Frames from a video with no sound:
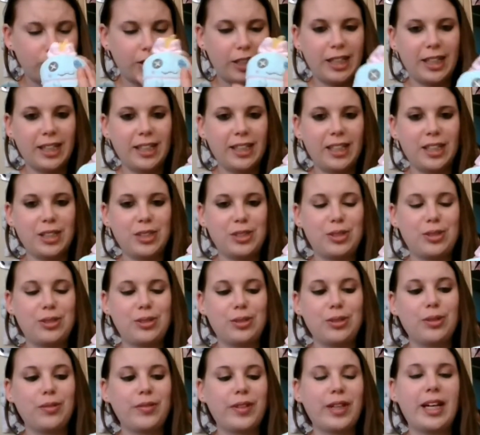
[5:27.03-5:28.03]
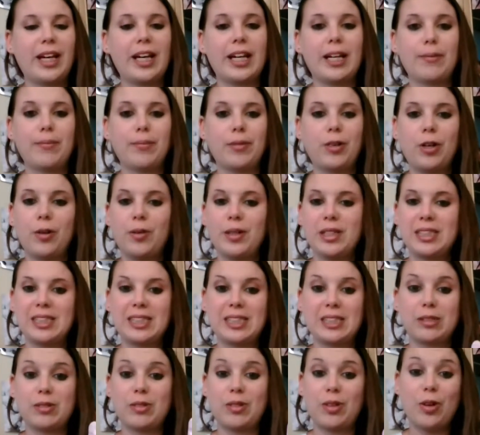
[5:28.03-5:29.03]
And I just love it. And I'm always
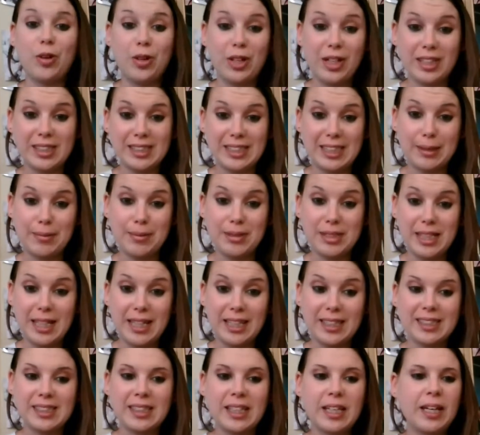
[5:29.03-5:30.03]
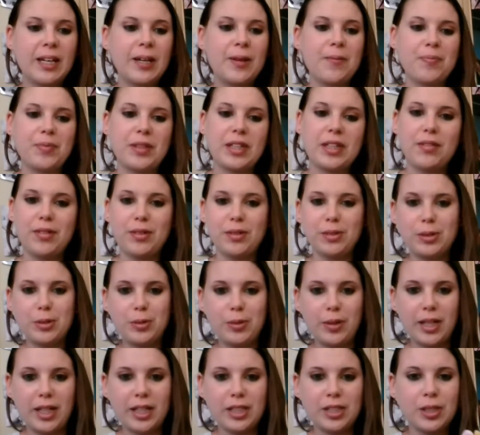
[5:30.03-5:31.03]
they're always at the side of my desk, giving a
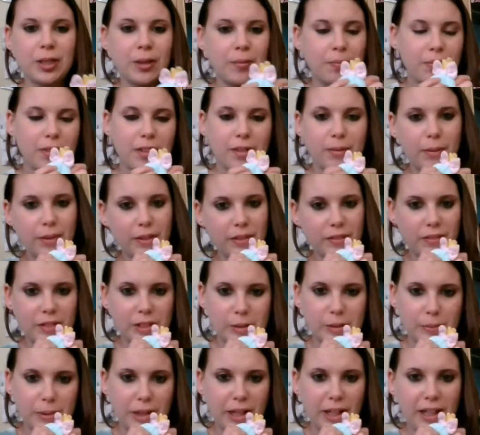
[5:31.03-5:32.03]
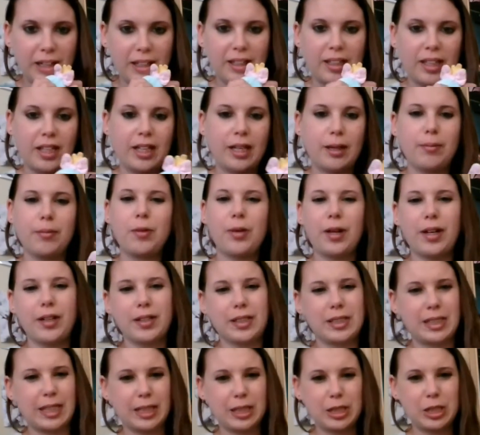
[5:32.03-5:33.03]
squidge, giving it a smile. I'm quite
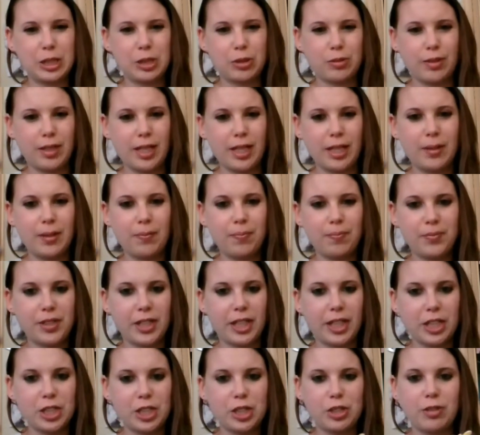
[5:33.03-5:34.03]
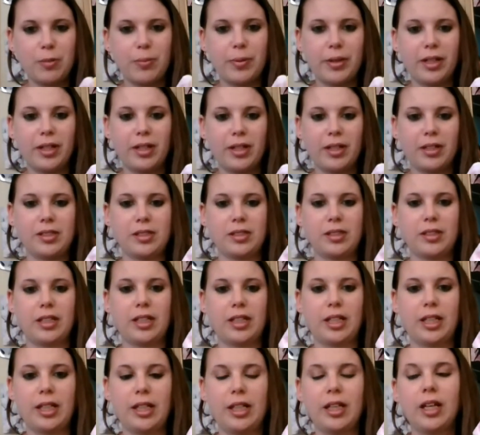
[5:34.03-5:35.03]
a sensory, textury person.
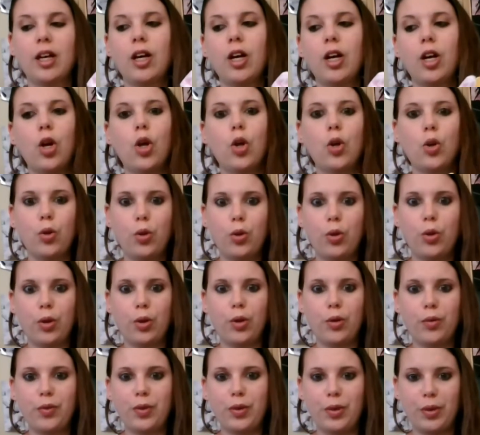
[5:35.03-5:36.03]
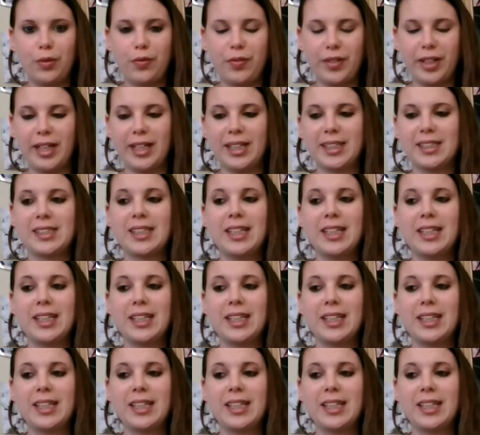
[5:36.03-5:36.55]
I love, love this.